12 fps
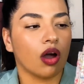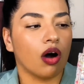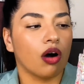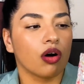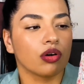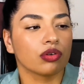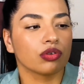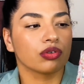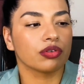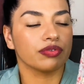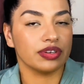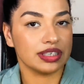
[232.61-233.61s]

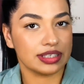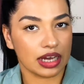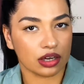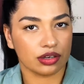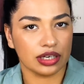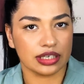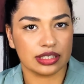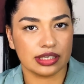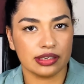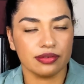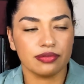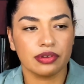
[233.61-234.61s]
on Vestiaire
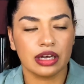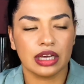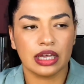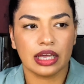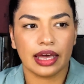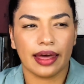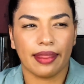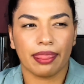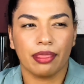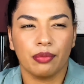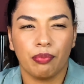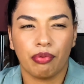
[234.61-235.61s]
Collective, and
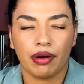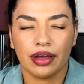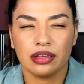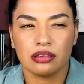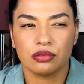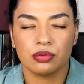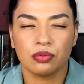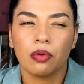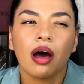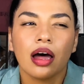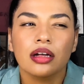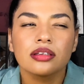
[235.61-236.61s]
the price
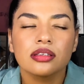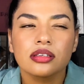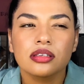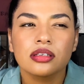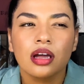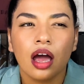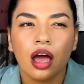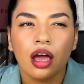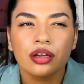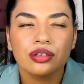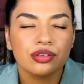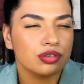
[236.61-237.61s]
was
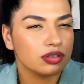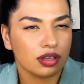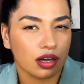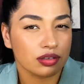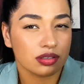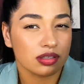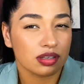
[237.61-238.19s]
2000